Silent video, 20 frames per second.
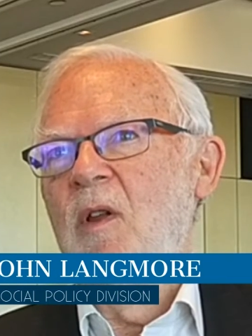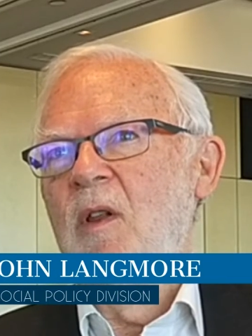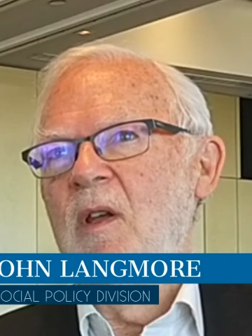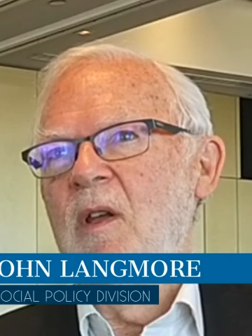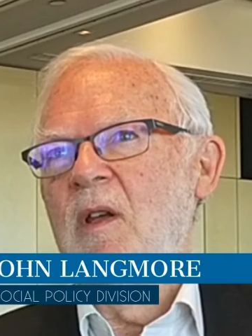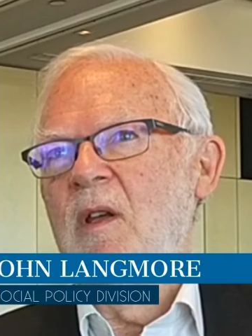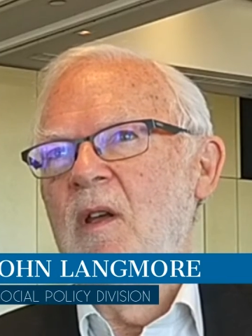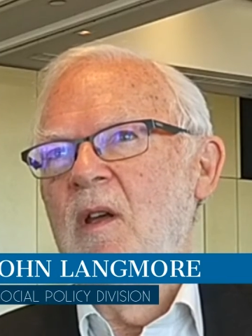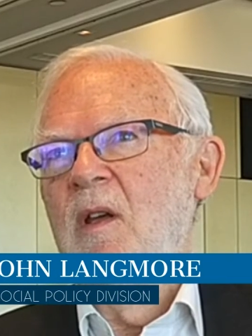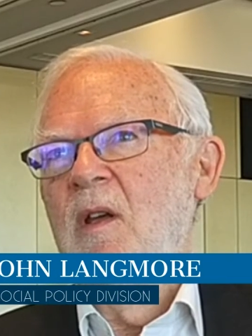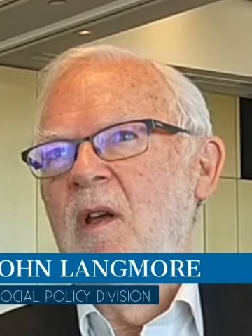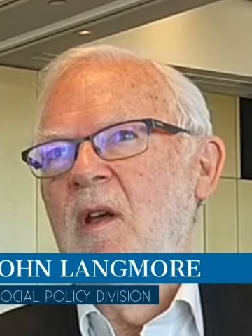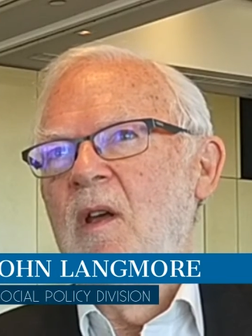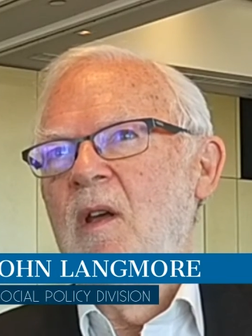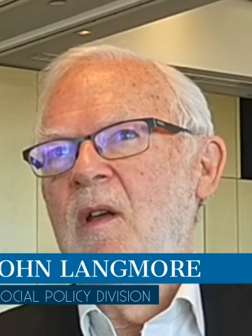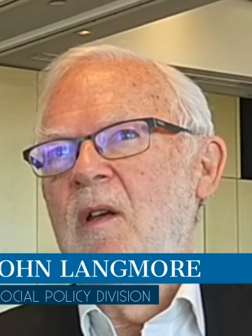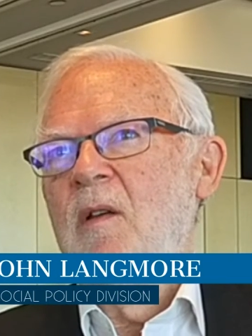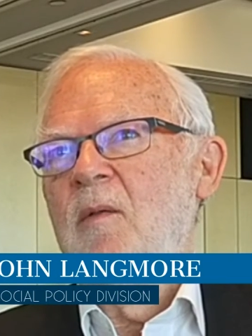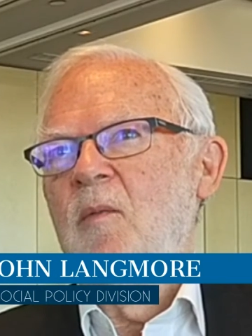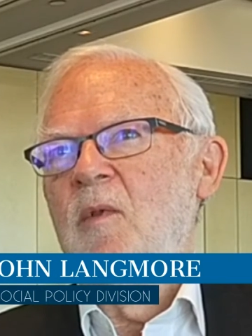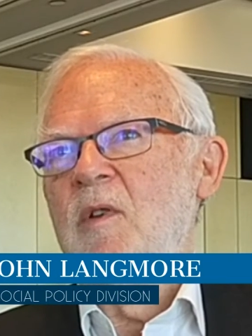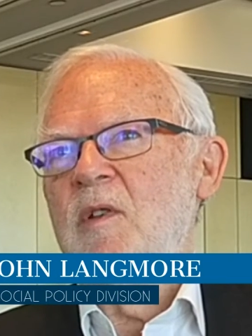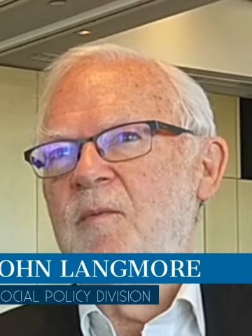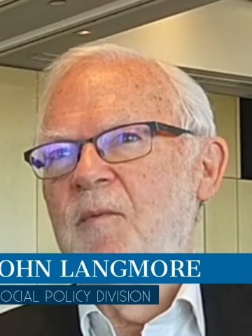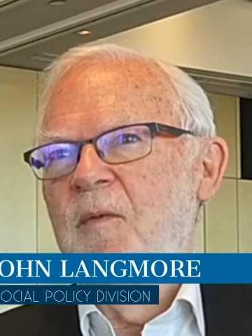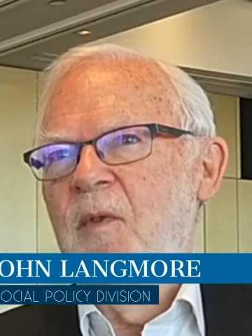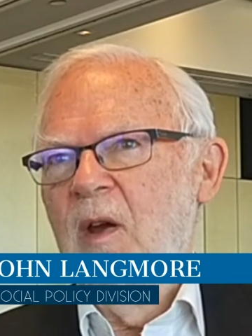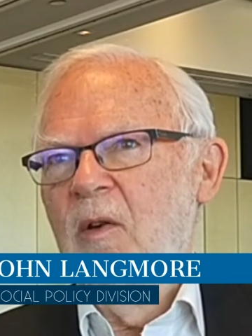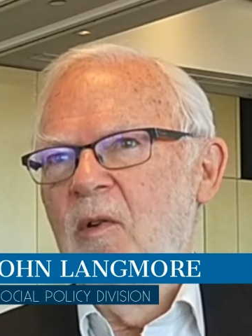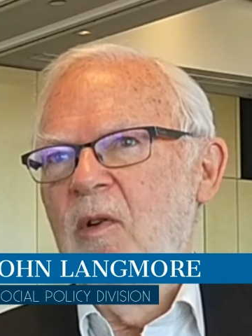really was
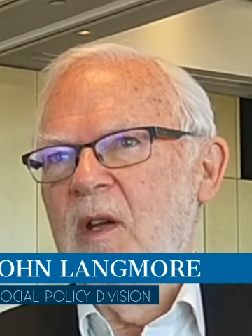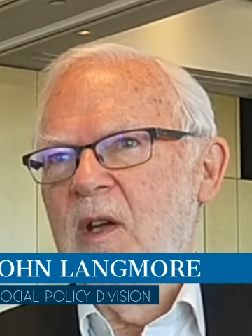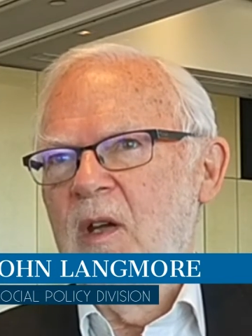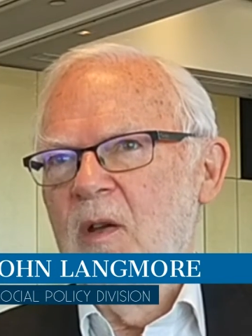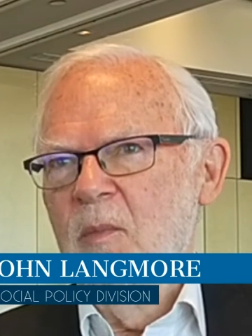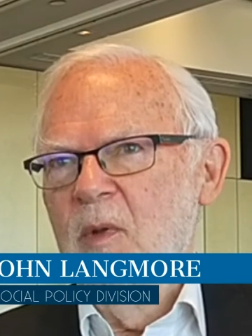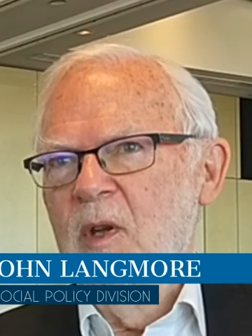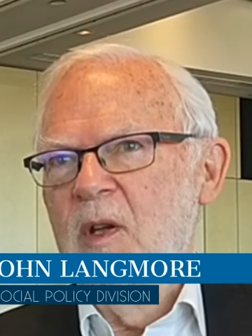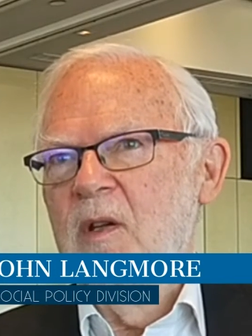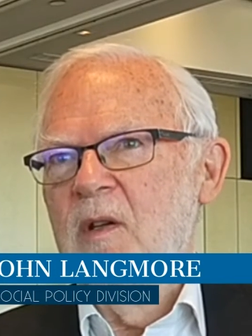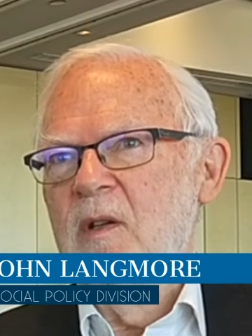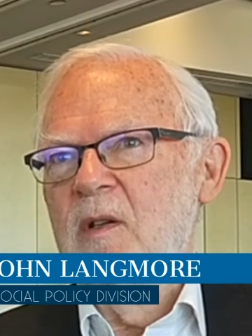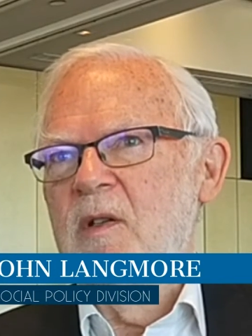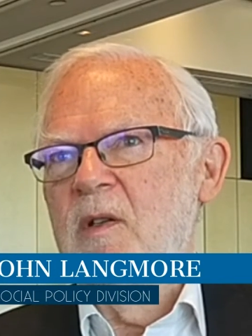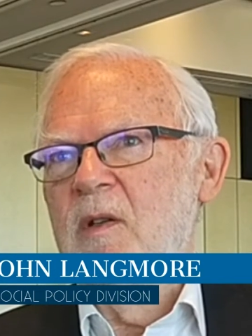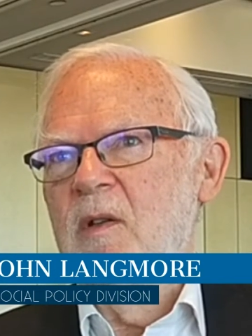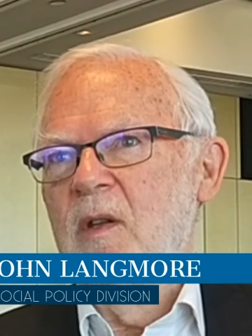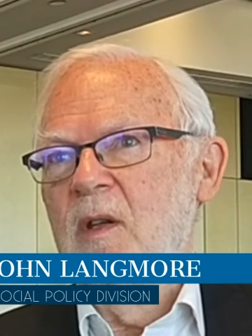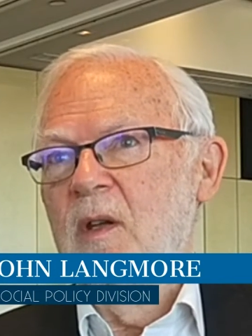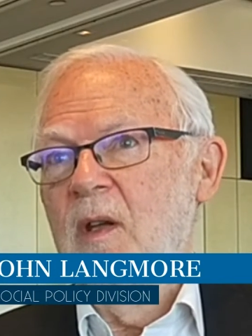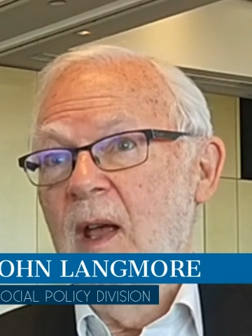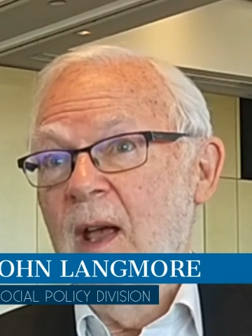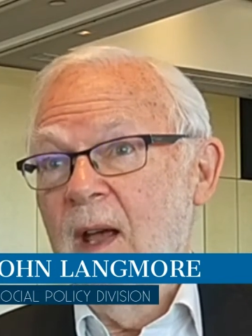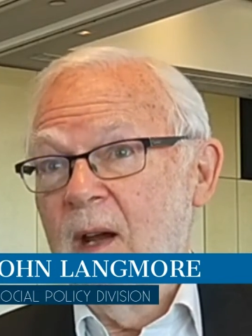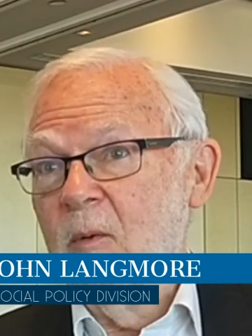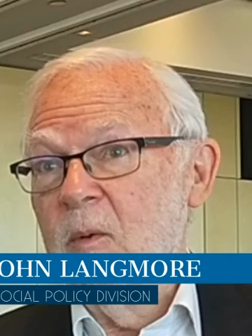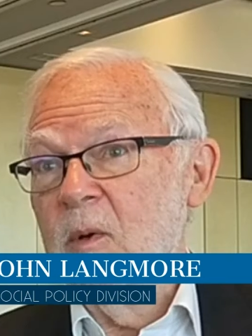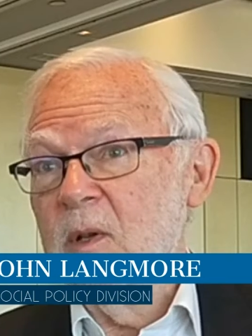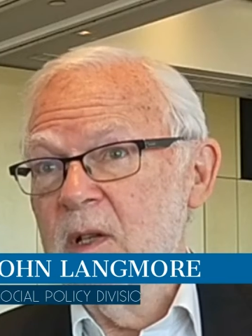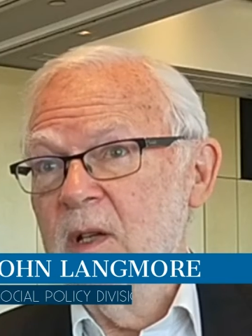very committed to the
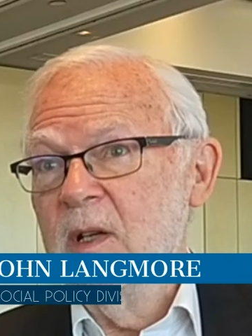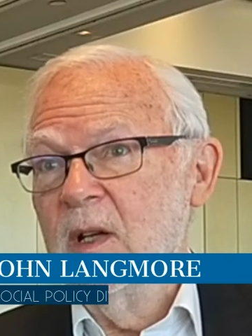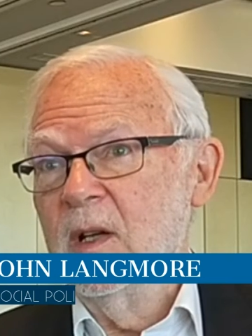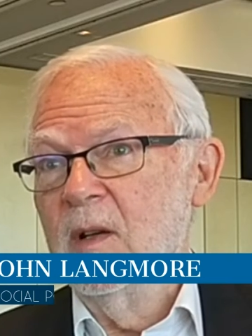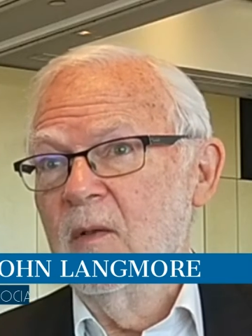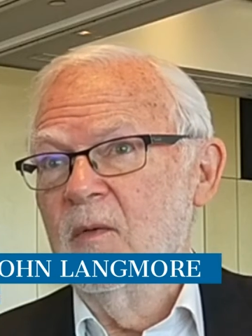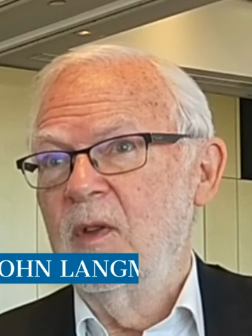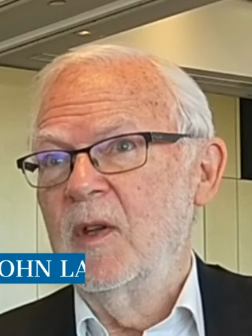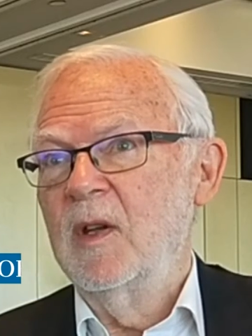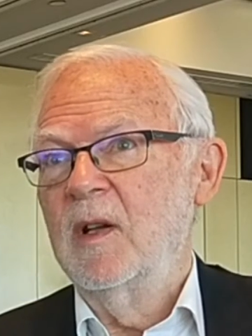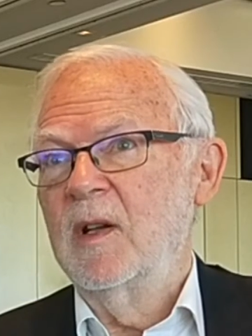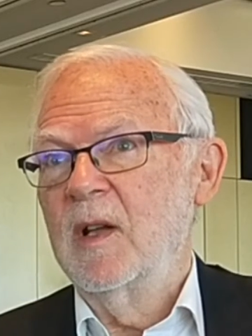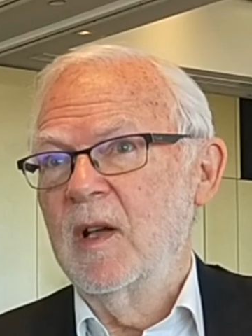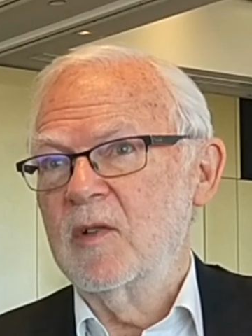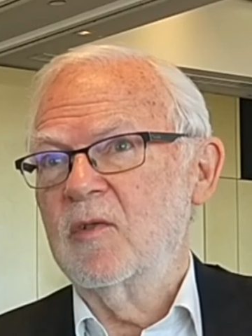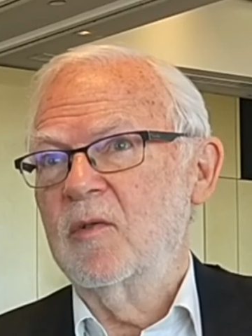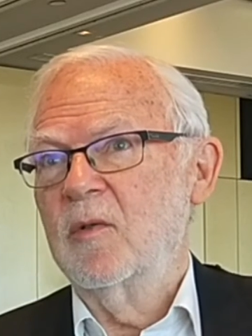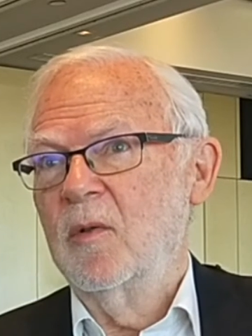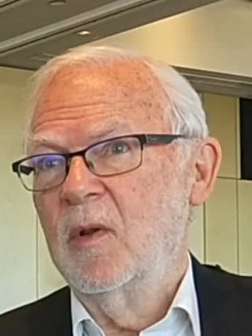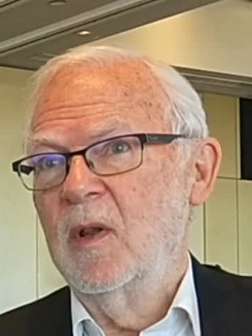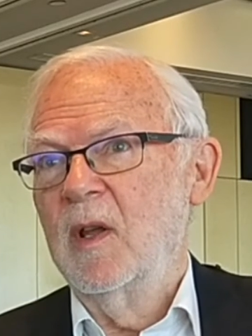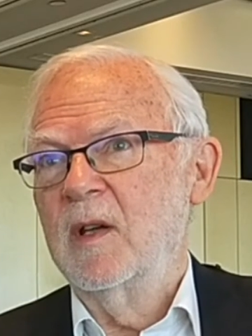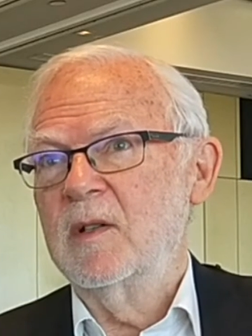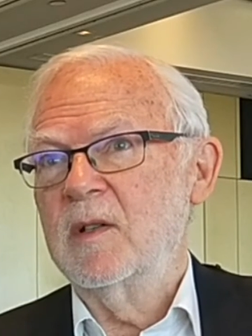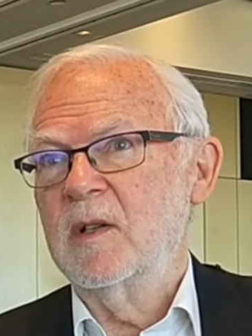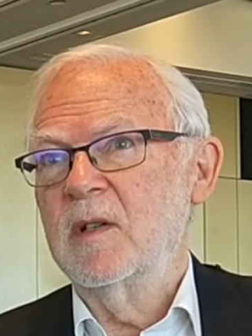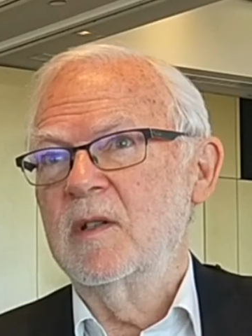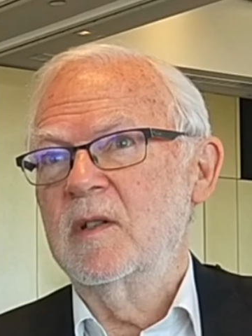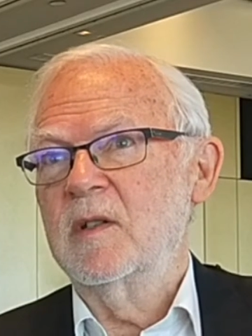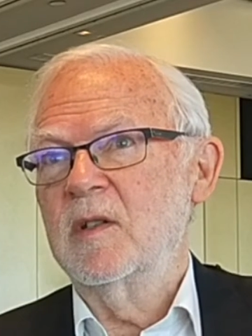equity of the industrial
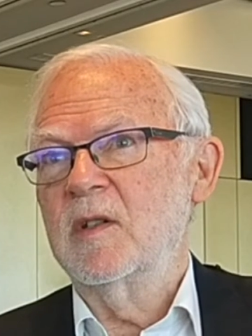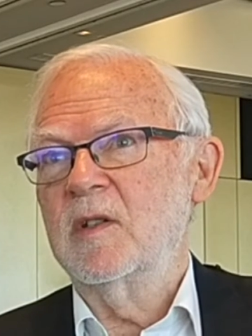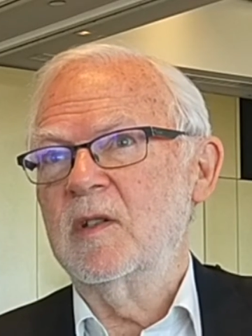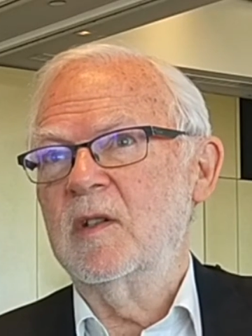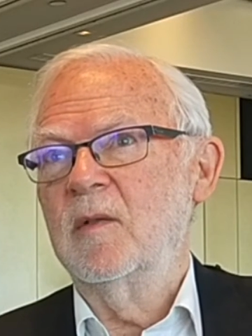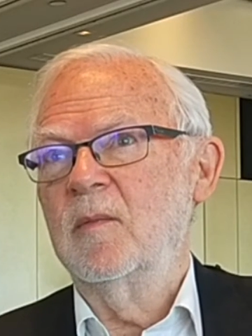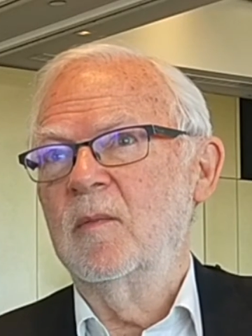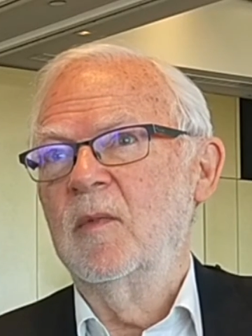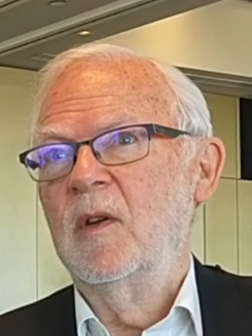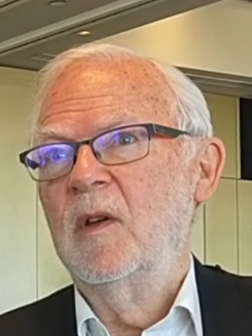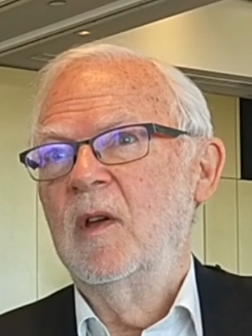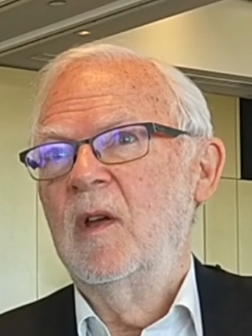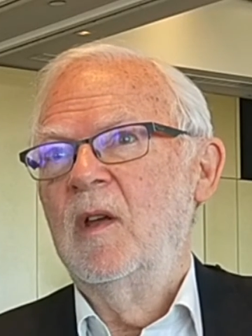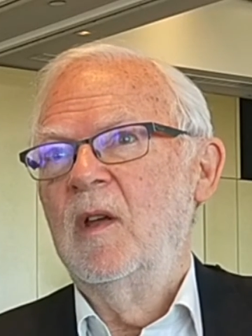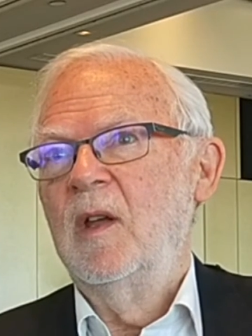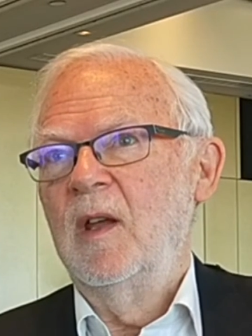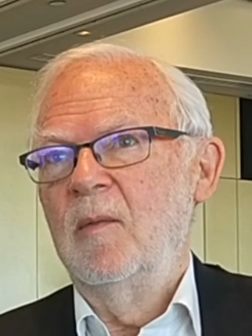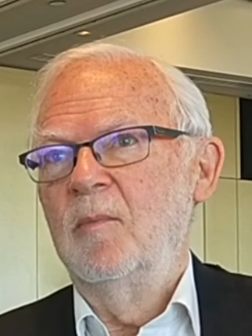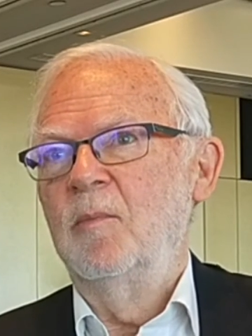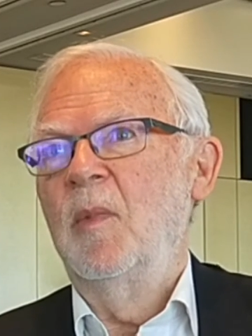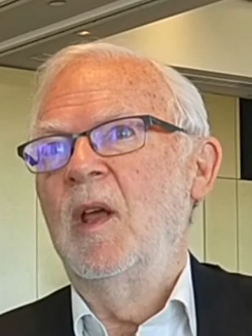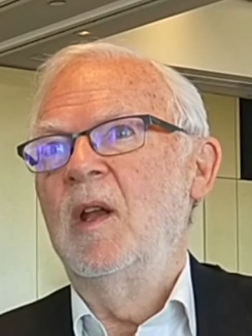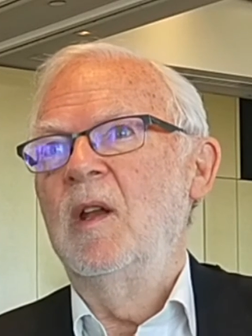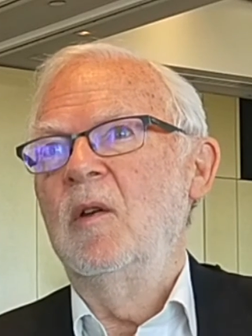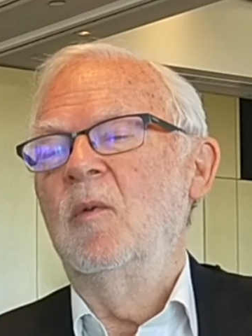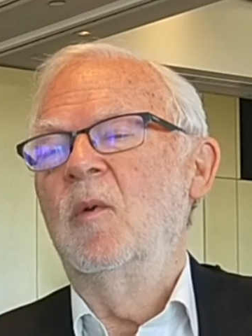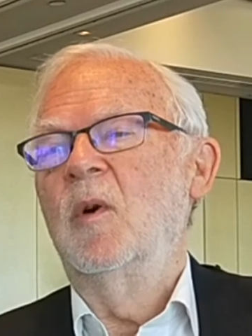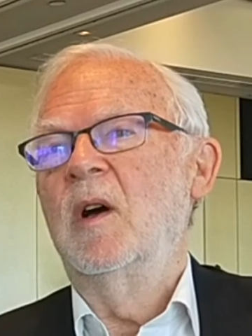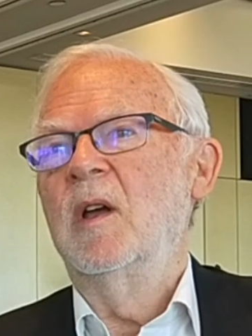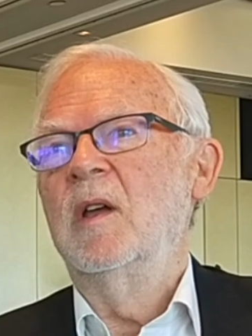relations system in many
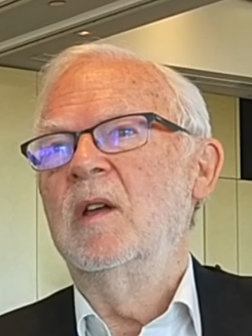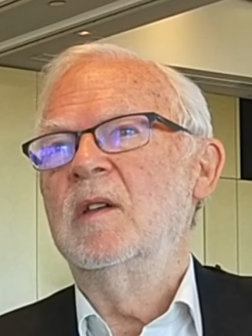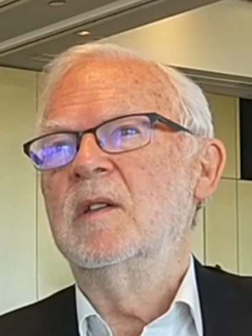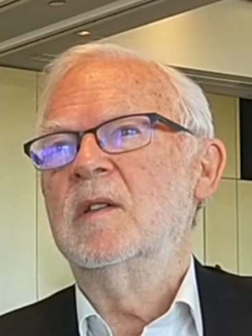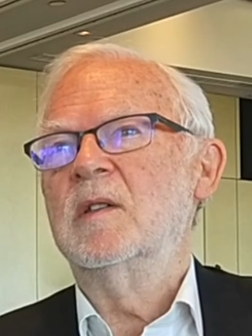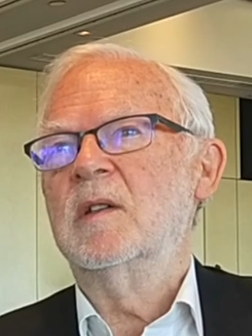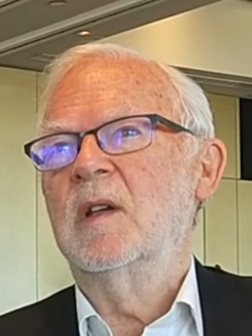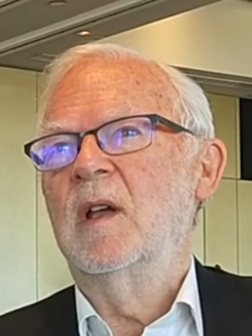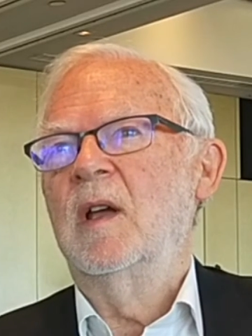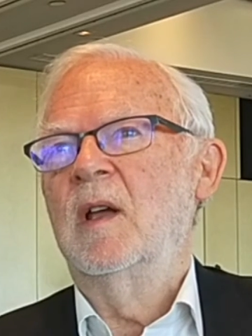ways,